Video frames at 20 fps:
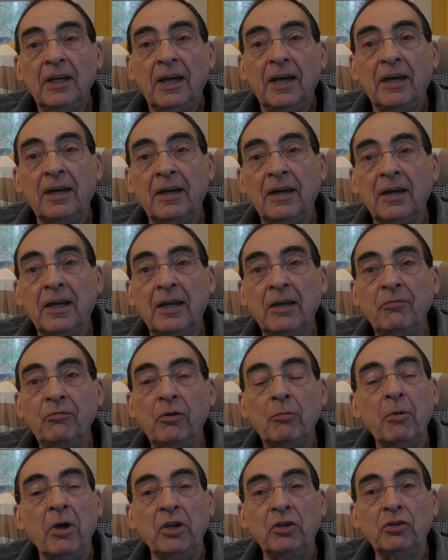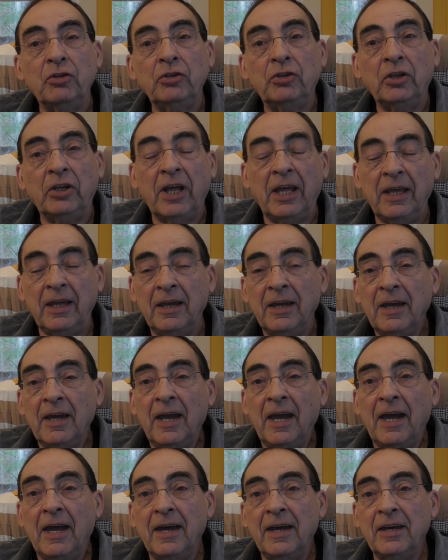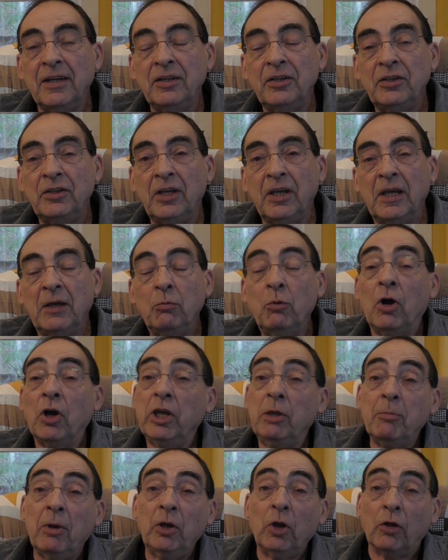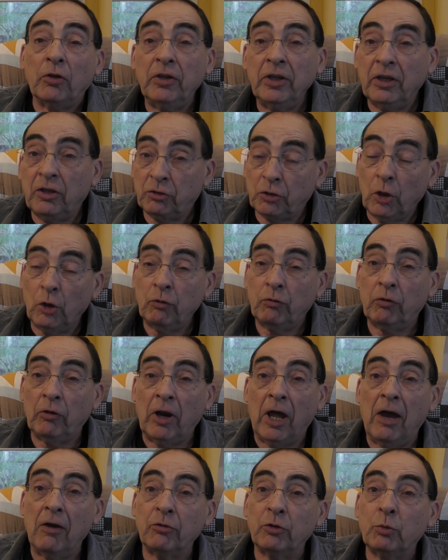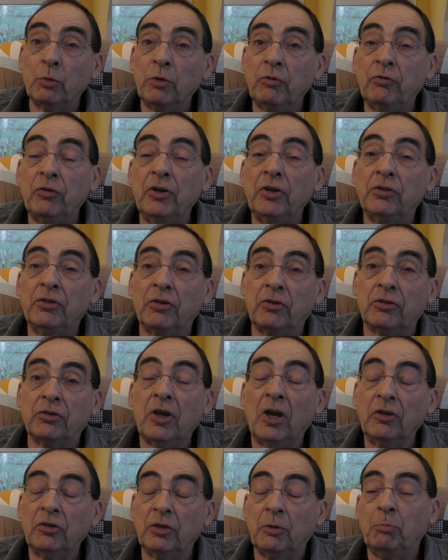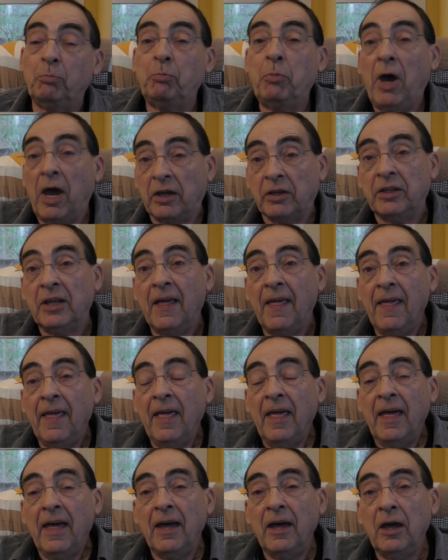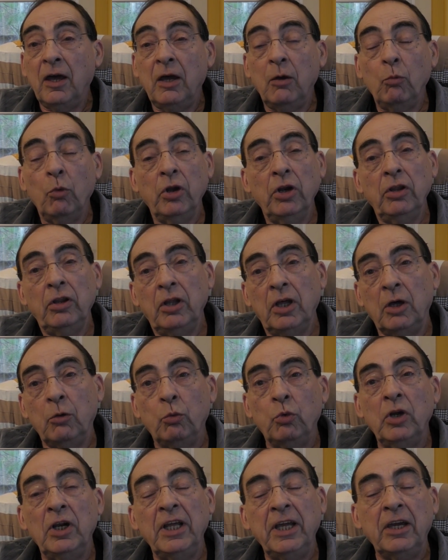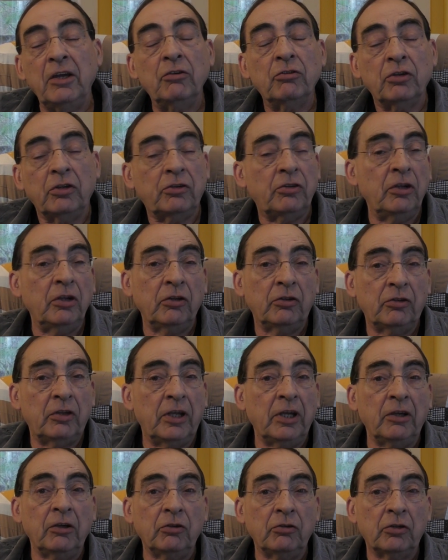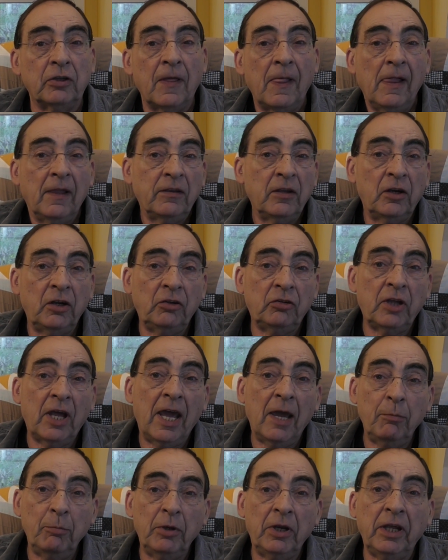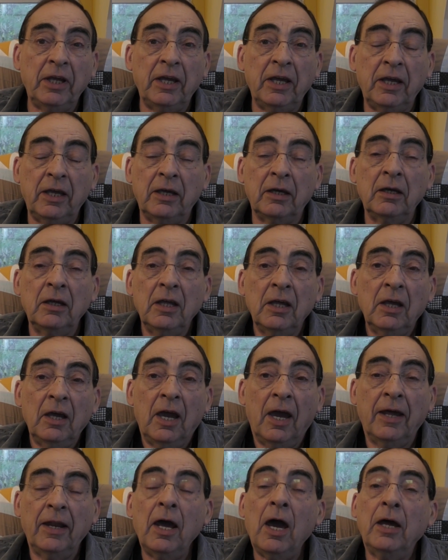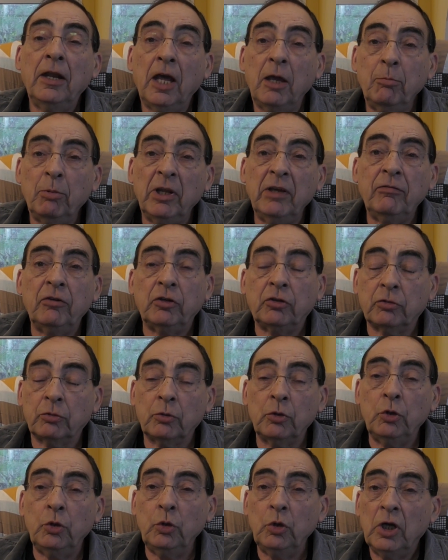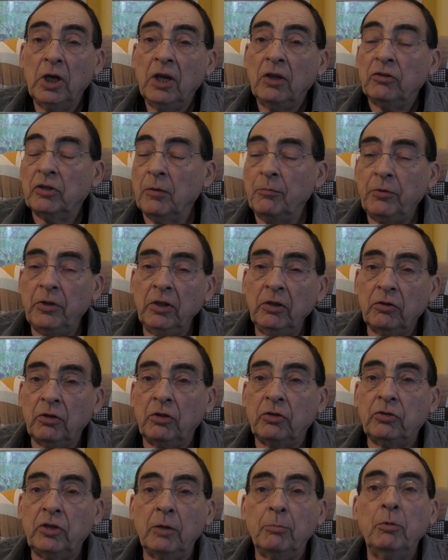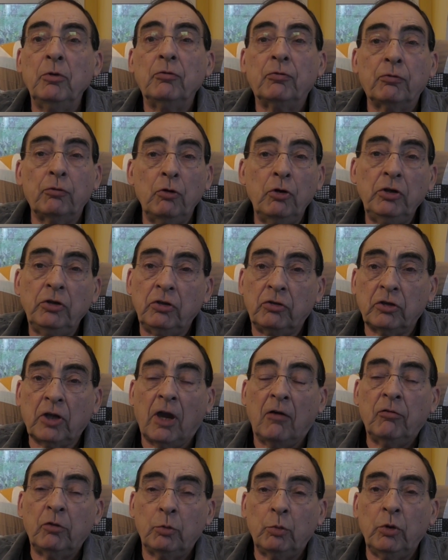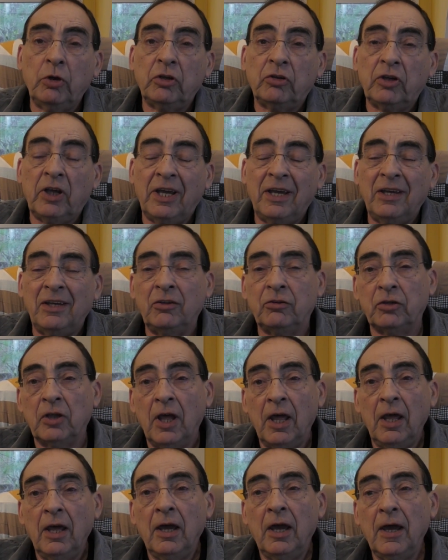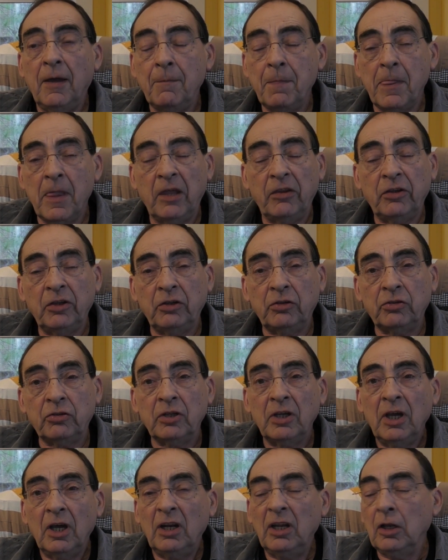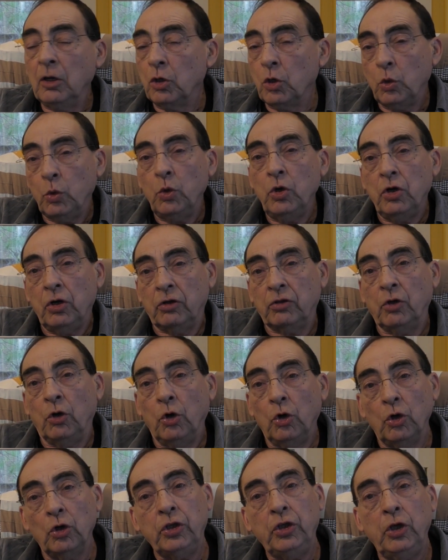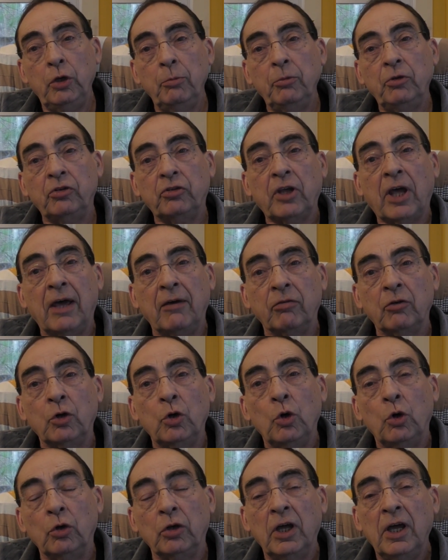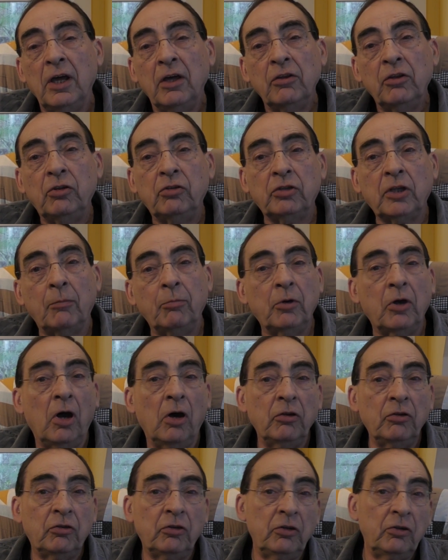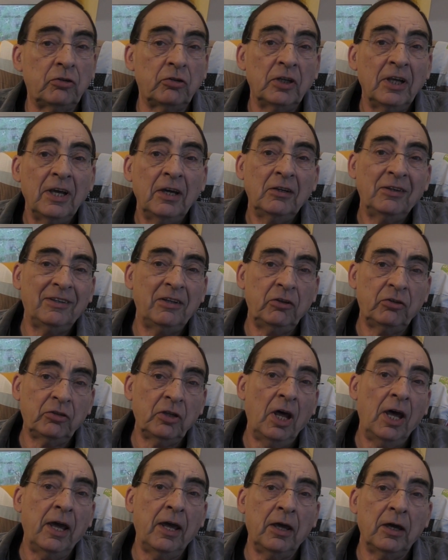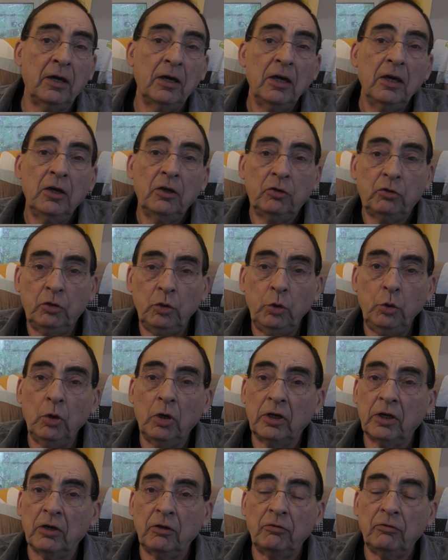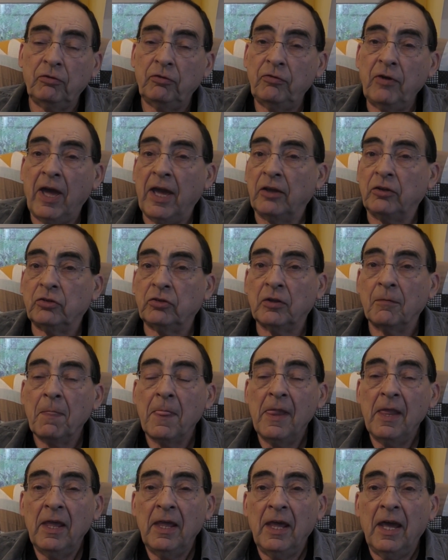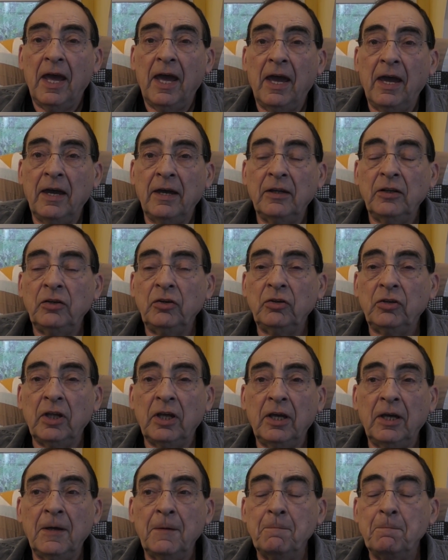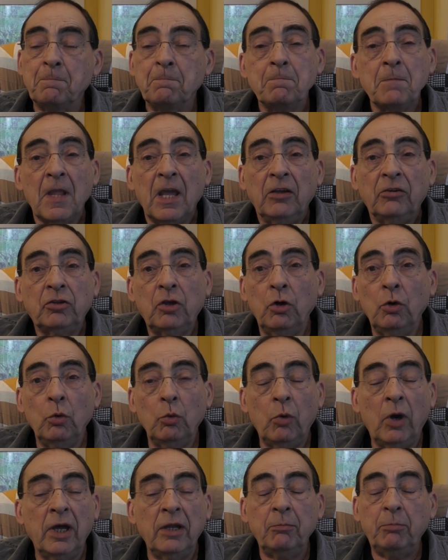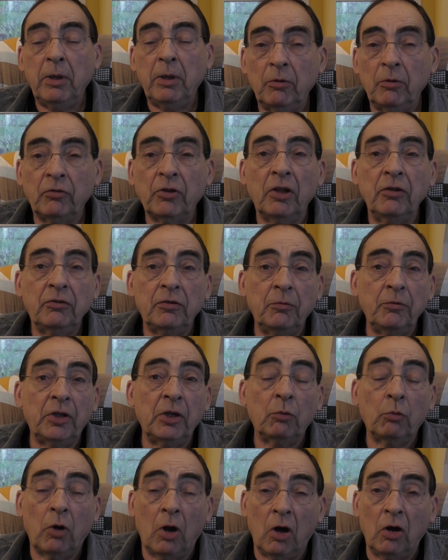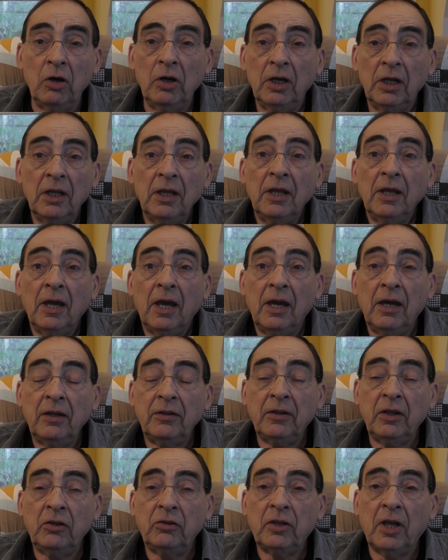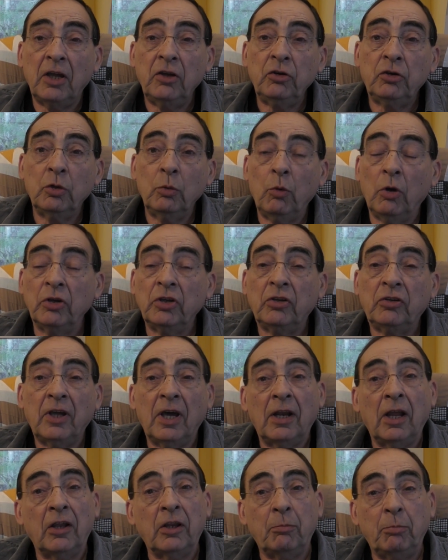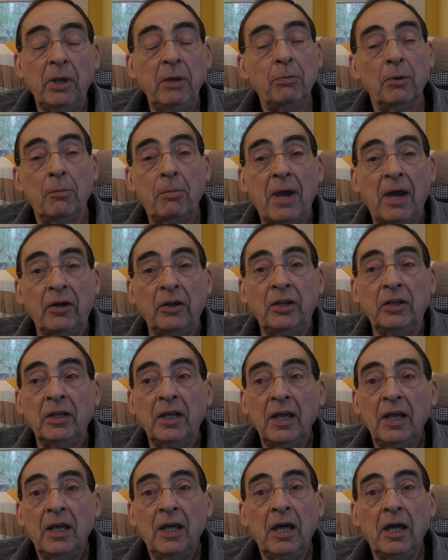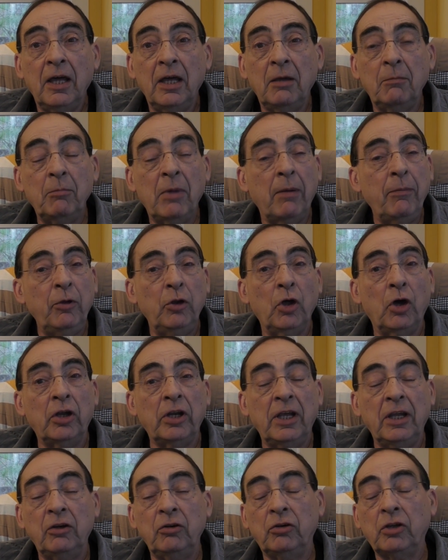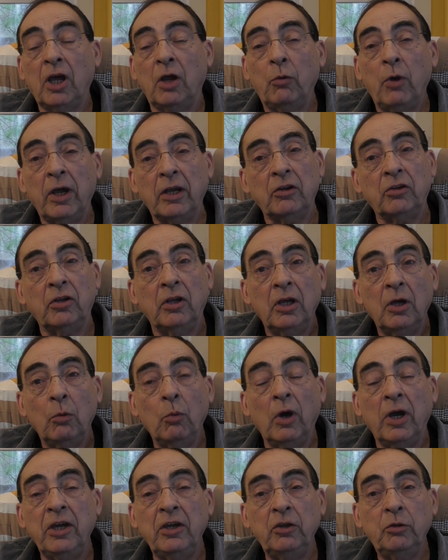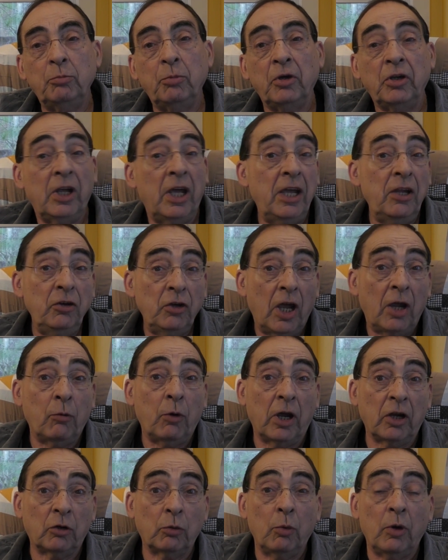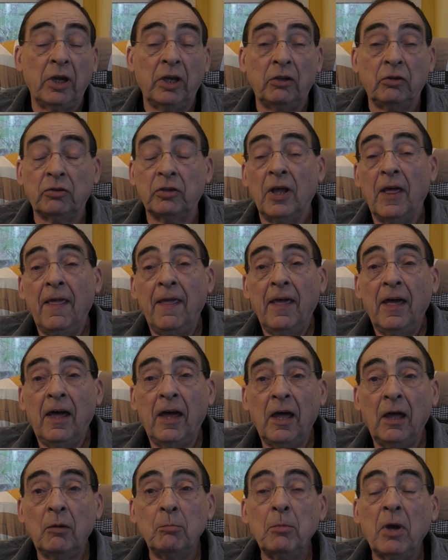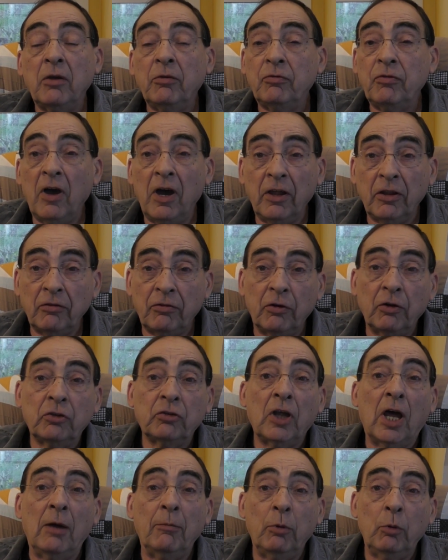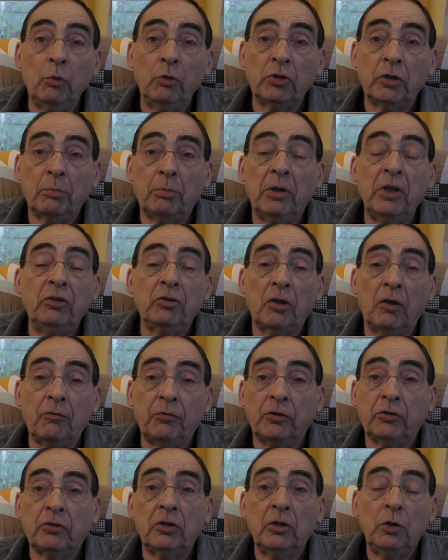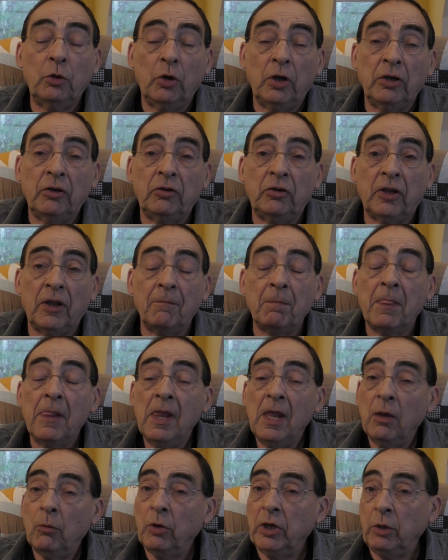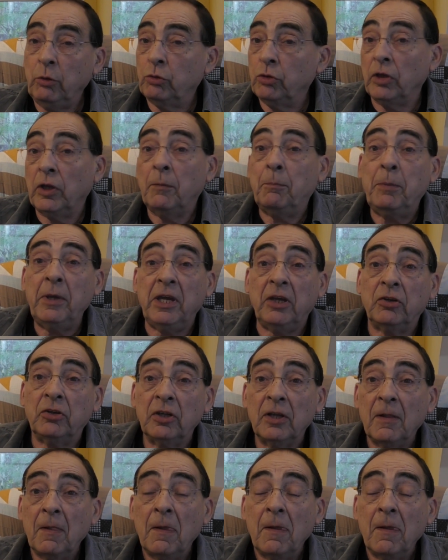uh, information today. And uh, well, you may not think it's hopeful after we finish the discussion, but uh, one of the really interesting things that is happening here, and, and I believe it's through something that Sigmund Freud discovered, which is um, this little quirk that all humans have called the subconscious desire to confess. And um, so when have done something wrong, uh, they tend to want to tell other people about it, uh, maybe not in direct ways, but indirect ways. Uh, my father, for example, was a police officer, and um, when he was on the beat,